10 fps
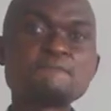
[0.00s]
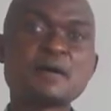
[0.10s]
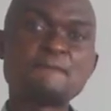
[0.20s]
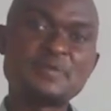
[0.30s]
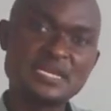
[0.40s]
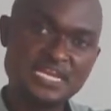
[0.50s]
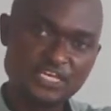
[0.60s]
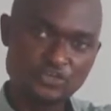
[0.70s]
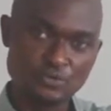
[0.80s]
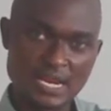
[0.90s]

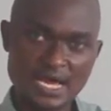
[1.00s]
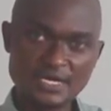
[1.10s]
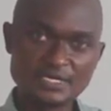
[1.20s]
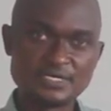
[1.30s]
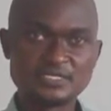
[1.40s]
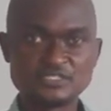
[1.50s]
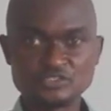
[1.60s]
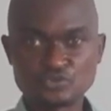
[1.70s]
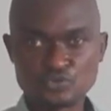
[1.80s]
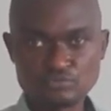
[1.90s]
perpendicular
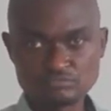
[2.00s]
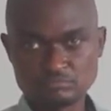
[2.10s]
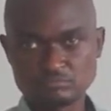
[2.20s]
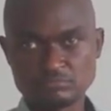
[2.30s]
to